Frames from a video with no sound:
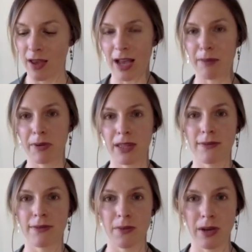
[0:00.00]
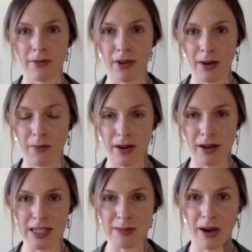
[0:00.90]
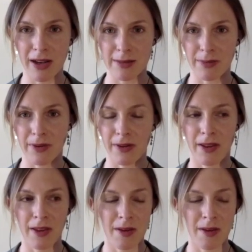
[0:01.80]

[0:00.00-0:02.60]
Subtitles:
I believe that whatever I want is possible,